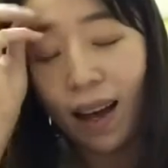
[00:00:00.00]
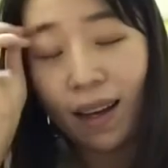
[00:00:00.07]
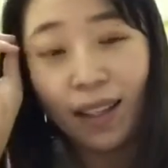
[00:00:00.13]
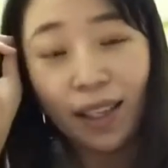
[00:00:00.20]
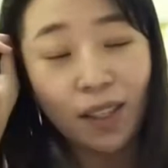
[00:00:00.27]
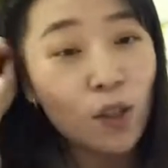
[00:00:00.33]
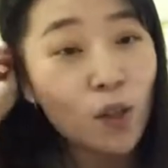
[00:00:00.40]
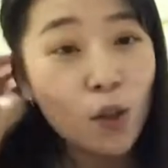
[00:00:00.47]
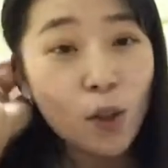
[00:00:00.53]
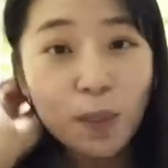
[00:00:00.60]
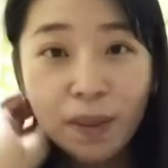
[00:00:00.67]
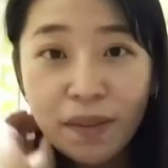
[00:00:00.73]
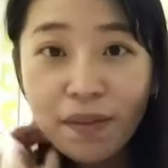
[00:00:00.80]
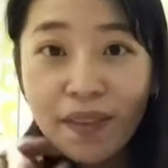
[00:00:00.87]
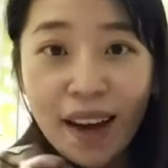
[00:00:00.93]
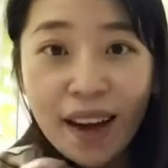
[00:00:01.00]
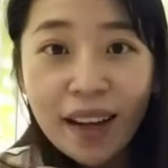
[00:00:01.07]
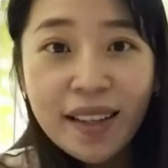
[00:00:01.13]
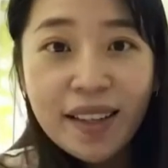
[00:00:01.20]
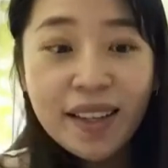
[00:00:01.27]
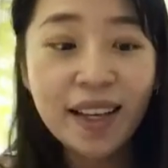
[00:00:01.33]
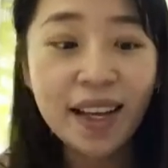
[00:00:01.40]
is super
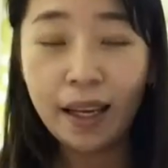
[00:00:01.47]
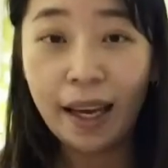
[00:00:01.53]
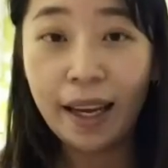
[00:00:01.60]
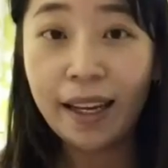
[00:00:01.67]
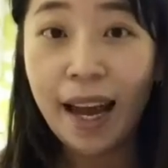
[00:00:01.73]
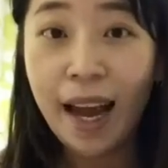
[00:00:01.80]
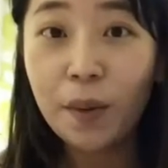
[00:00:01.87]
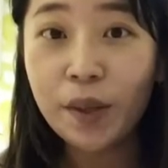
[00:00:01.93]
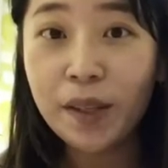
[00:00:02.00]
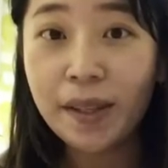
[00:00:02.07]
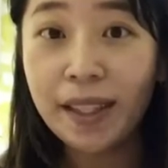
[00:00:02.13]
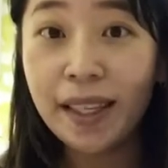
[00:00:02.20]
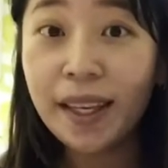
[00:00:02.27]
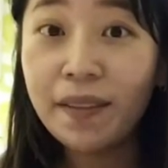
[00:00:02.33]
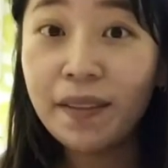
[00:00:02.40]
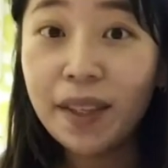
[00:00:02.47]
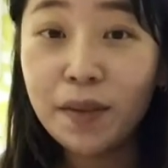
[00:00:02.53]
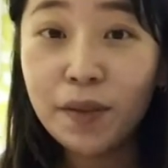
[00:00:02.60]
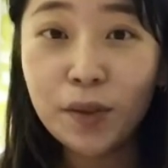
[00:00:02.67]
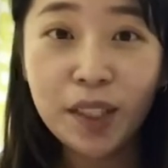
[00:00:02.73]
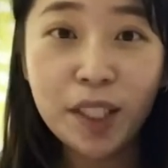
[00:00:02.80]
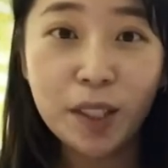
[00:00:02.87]
fast and I was giving
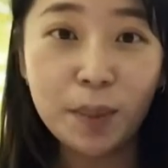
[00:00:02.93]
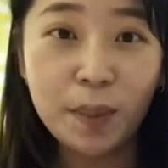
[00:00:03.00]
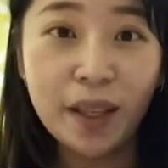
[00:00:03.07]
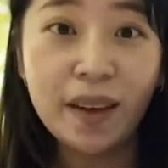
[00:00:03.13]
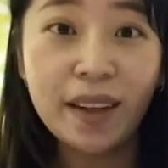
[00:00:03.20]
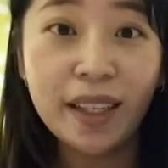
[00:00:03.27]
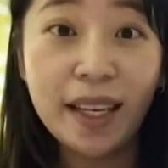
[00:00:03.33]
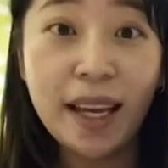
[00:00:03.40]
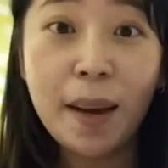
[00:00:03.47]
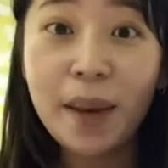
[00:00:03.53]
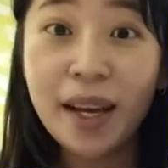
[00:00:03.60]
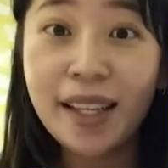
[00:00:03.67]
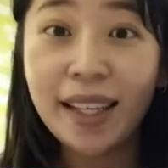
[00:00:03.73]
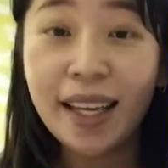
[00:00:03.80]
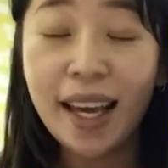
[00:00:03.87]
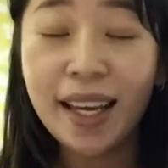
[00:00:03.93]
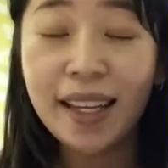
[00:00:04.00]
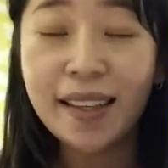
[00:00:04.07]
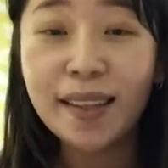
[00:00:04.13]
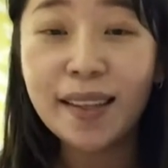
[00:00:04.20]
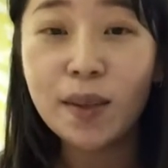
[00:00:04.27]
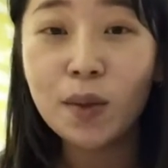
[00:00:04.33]
free shipping on EMS
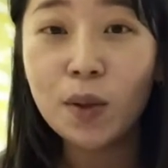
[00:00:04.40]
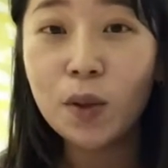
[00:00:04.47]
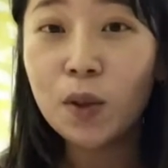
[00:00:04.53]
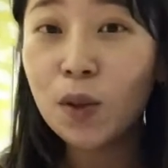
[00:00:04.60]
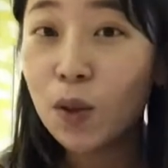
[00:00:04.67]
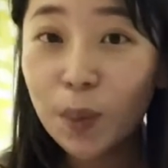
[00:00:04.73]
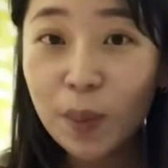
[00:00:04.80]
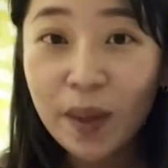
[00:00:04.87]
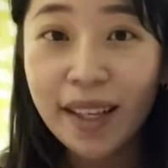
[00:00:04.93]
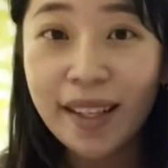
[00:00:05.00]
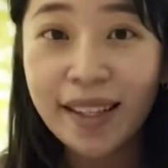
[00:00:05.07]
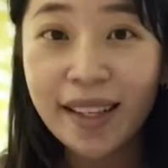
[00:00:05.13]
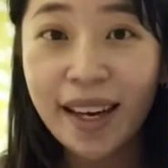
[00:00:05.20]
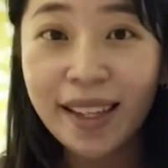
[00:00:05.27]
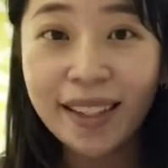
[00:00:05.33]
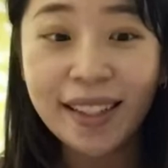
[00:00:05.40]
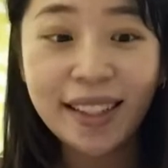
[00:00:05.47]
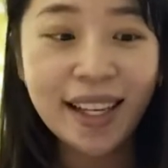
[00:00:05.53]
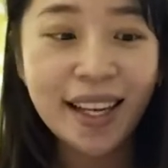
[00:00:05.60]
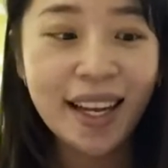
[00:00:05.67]
again, so I was super excited.